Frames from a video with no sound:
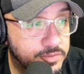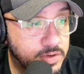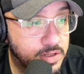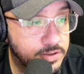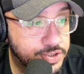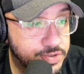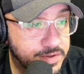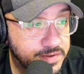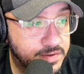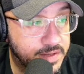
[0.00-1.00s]
color
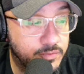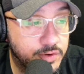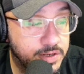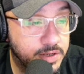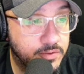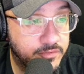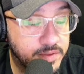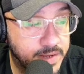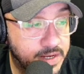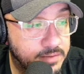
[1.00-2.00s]
choices. I wouldn't know from the
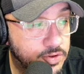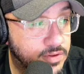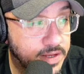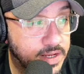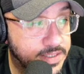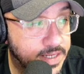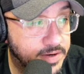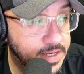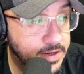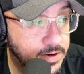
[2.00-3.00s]
main image till I got down
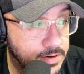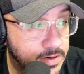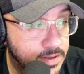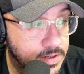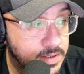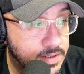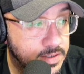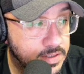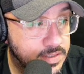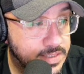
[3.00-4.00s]
here.
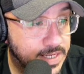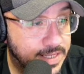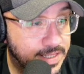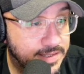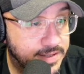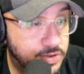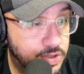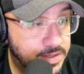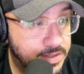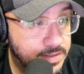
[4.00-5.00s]
Tightly
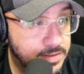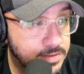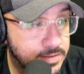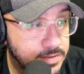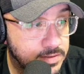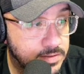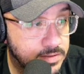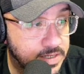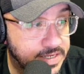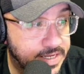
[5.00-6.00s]
stitching. Oh,
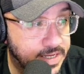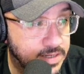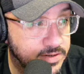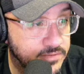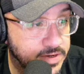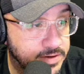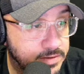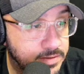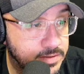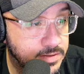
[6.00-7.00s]
like neon over
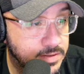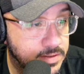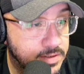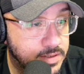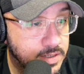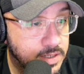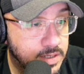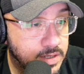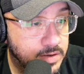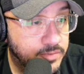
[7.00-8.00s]
here.
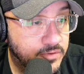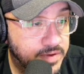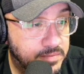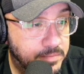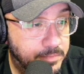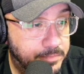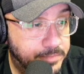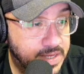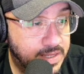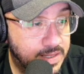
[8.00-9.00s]
Prevent
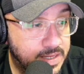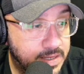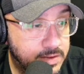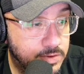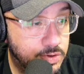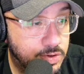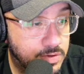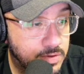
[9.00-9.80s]
bead leakage.